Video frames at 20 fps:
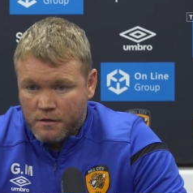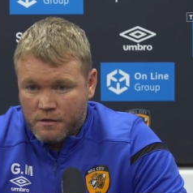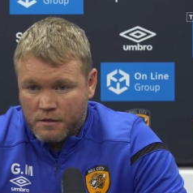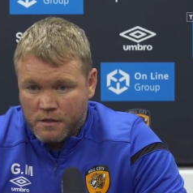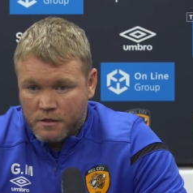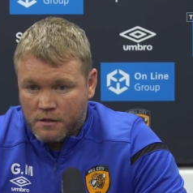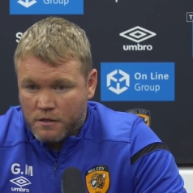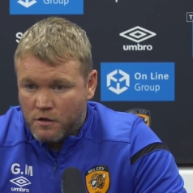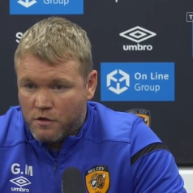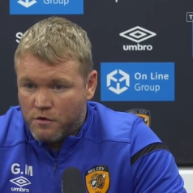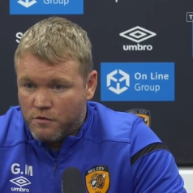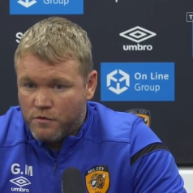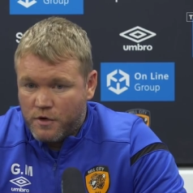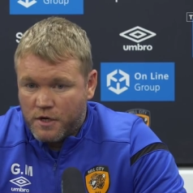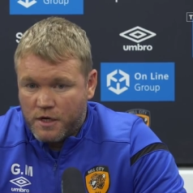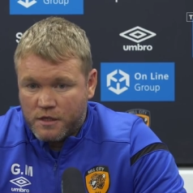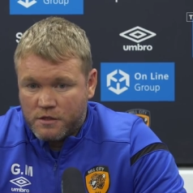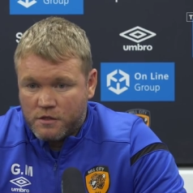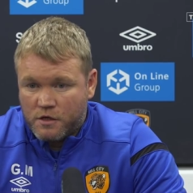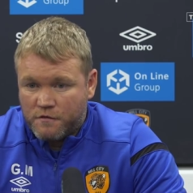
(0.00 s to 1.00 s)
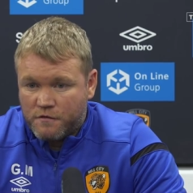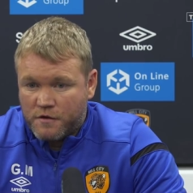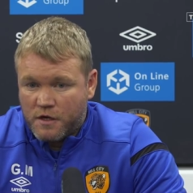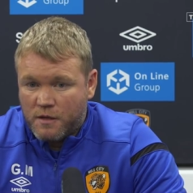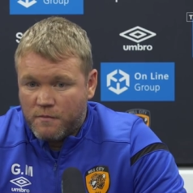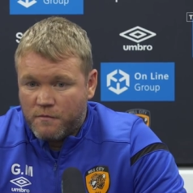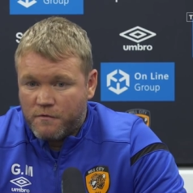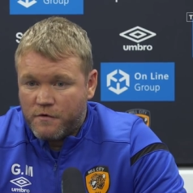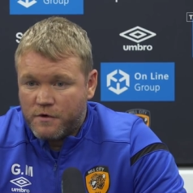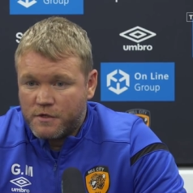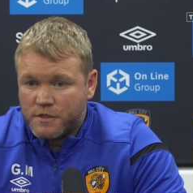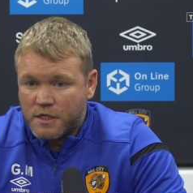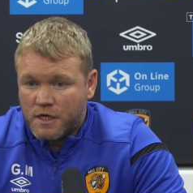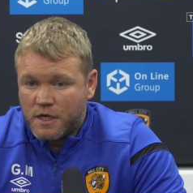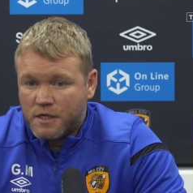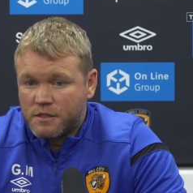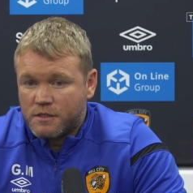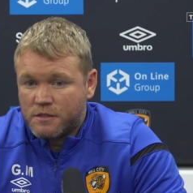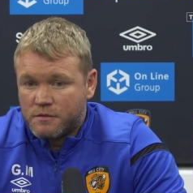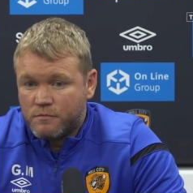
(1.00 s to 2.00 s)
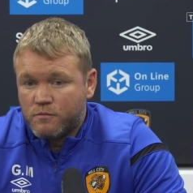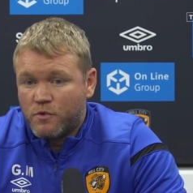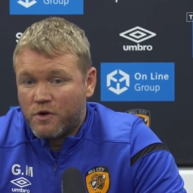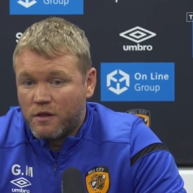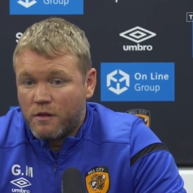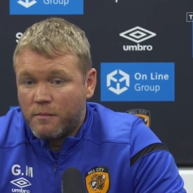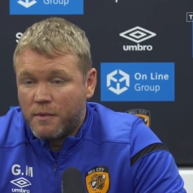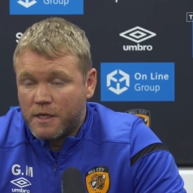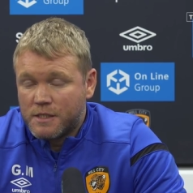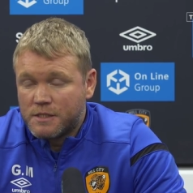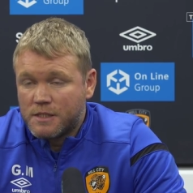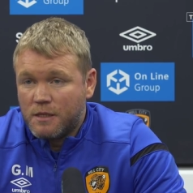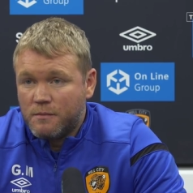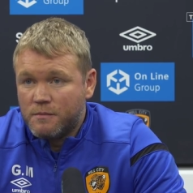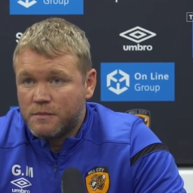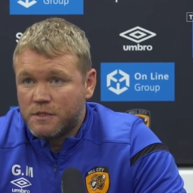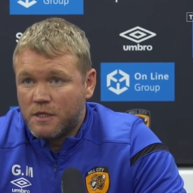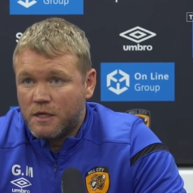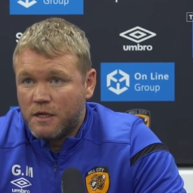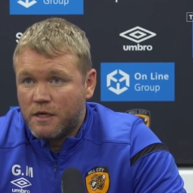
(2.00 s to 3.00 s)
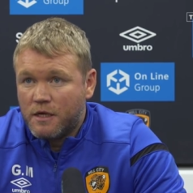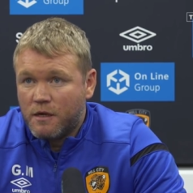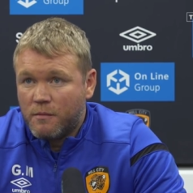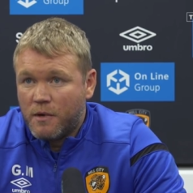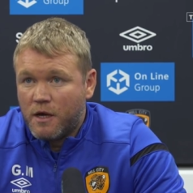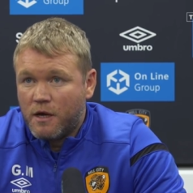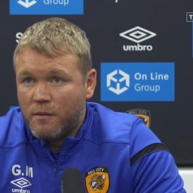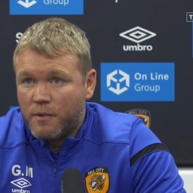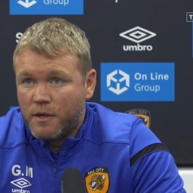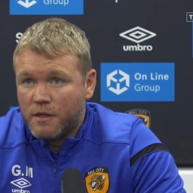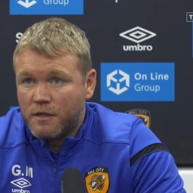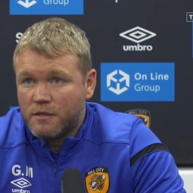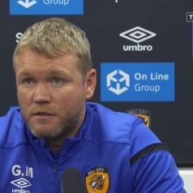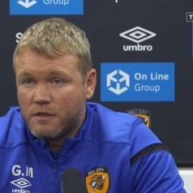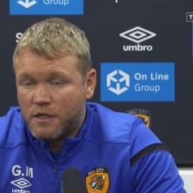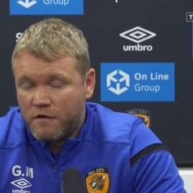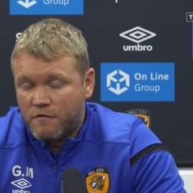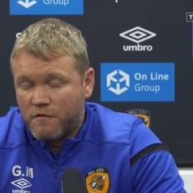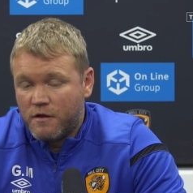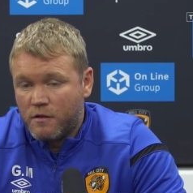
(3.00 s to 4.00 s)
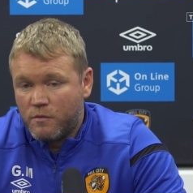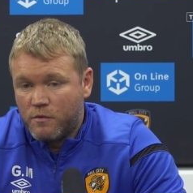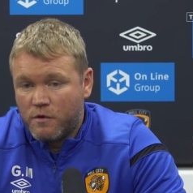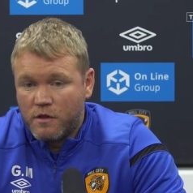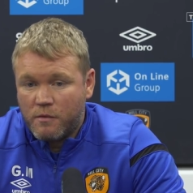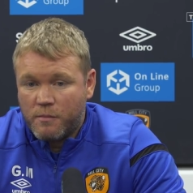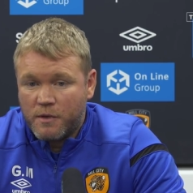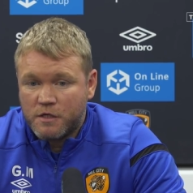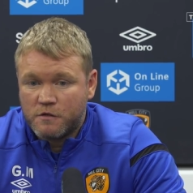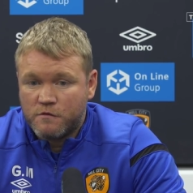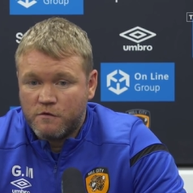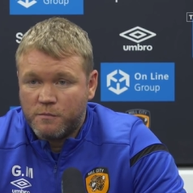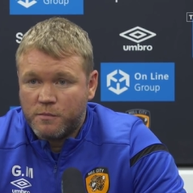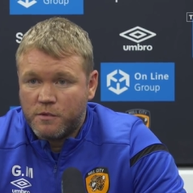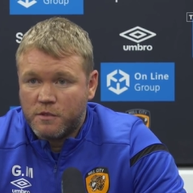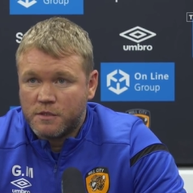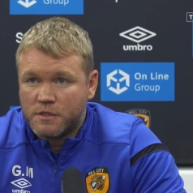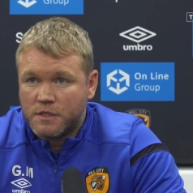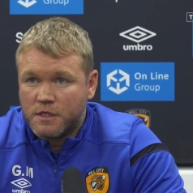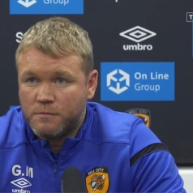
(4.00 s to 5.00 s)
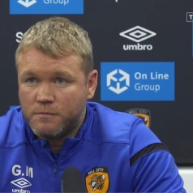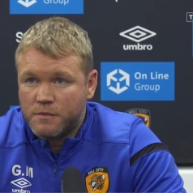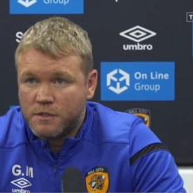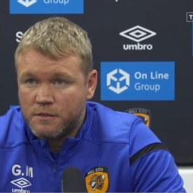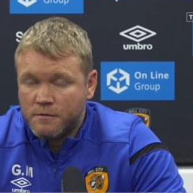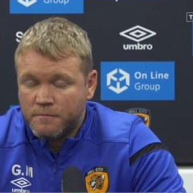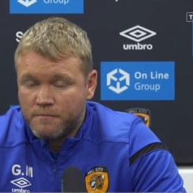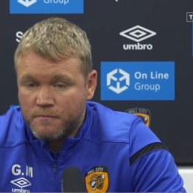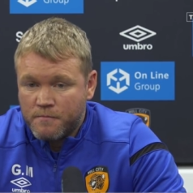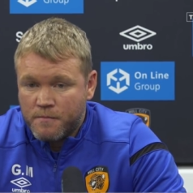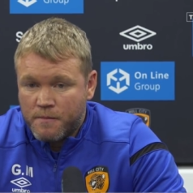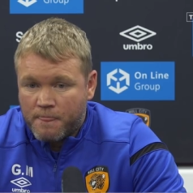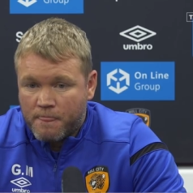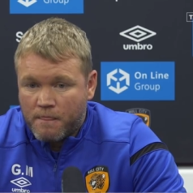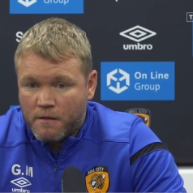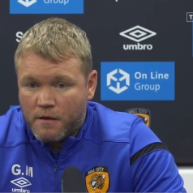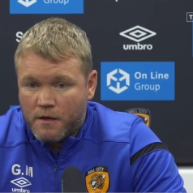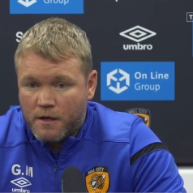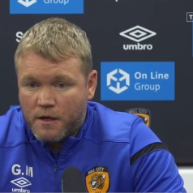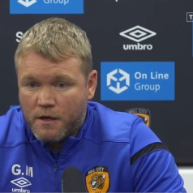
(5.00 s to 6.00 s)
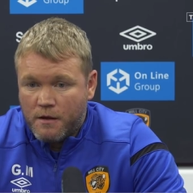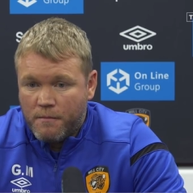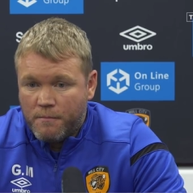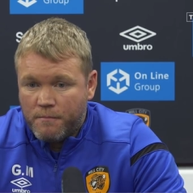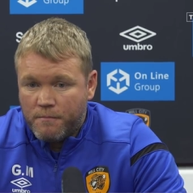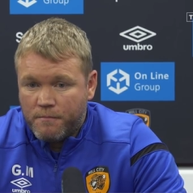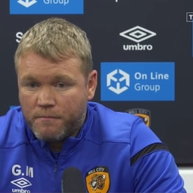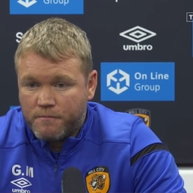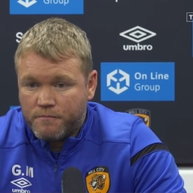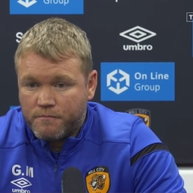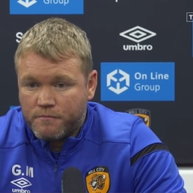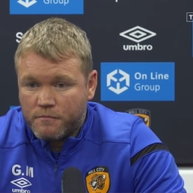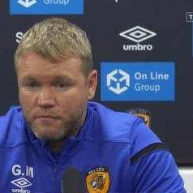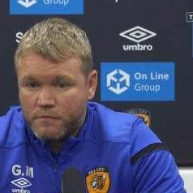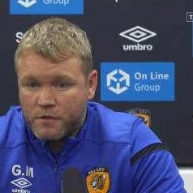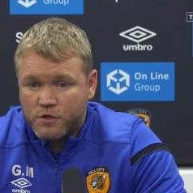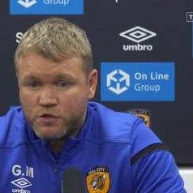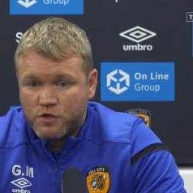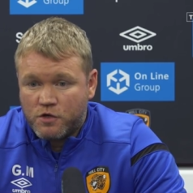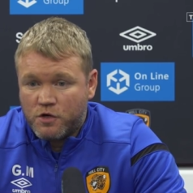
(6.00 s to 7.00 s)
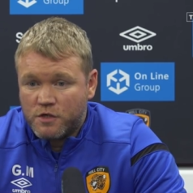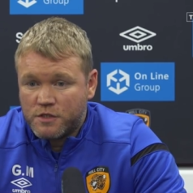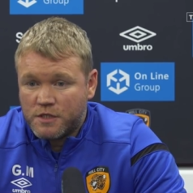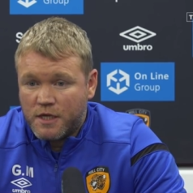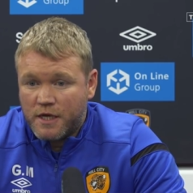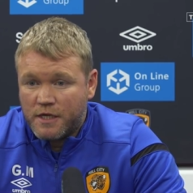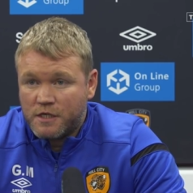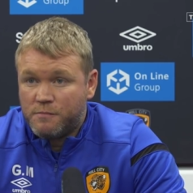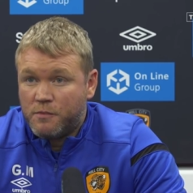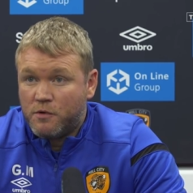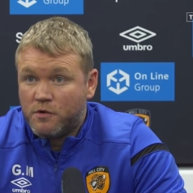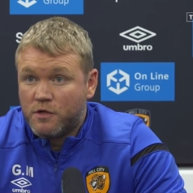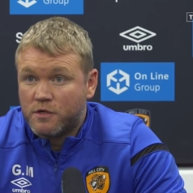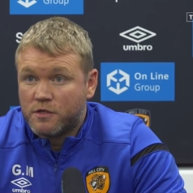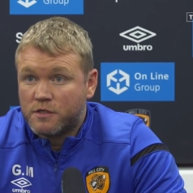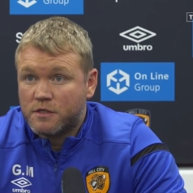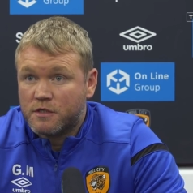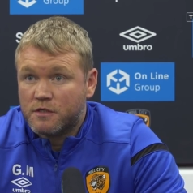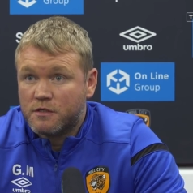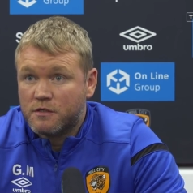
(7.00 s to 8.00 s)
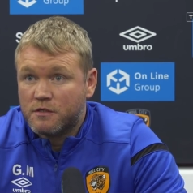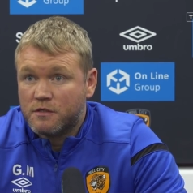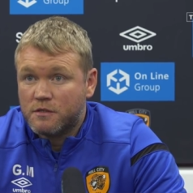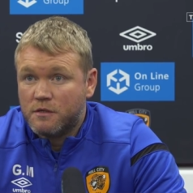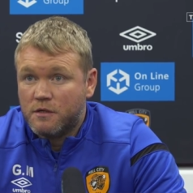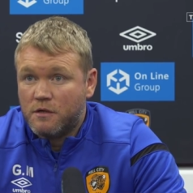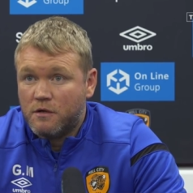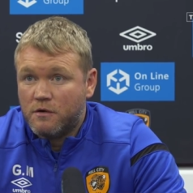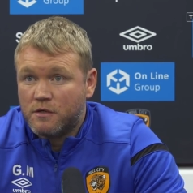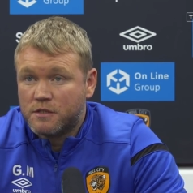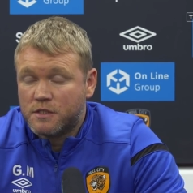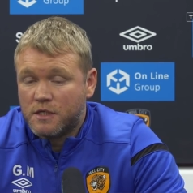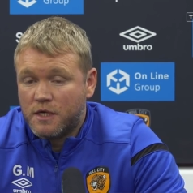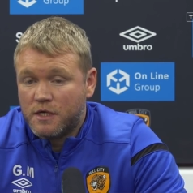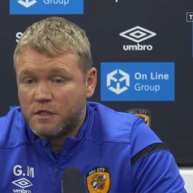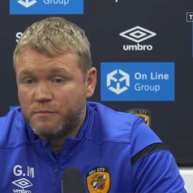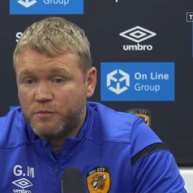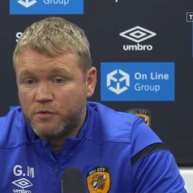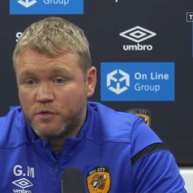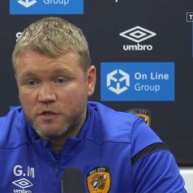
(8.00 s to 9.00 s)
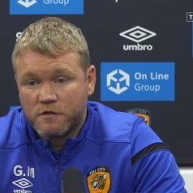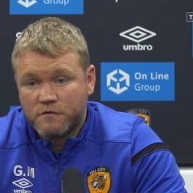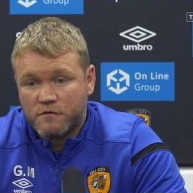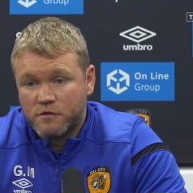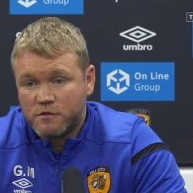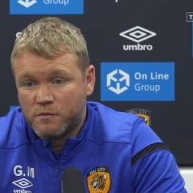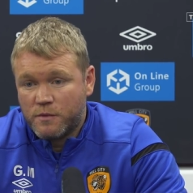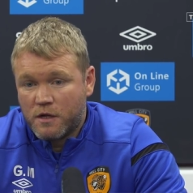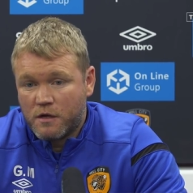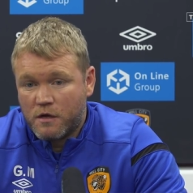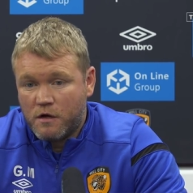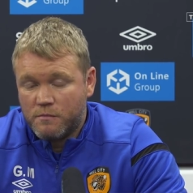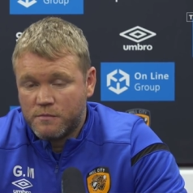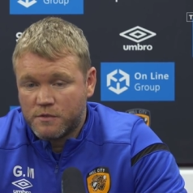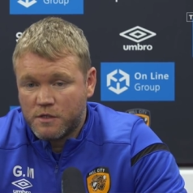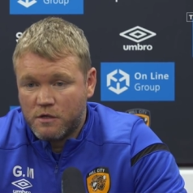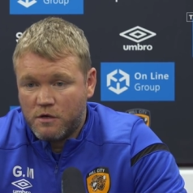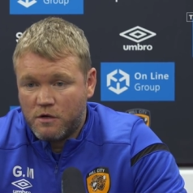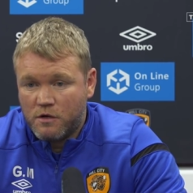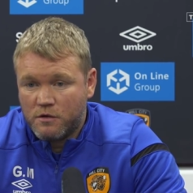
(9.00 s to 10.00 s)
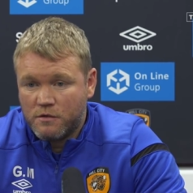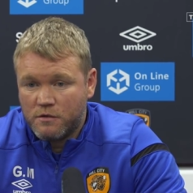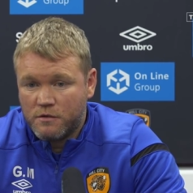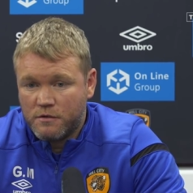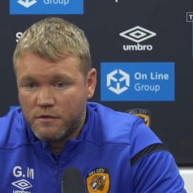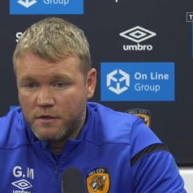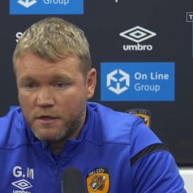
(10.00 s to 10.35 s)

another really tough game for us against one of the best teams in the league, in my opinion, definitely one of the best footballing teams. The draw is a nice bonus. You know, it's a nice bonus for us when it comes along.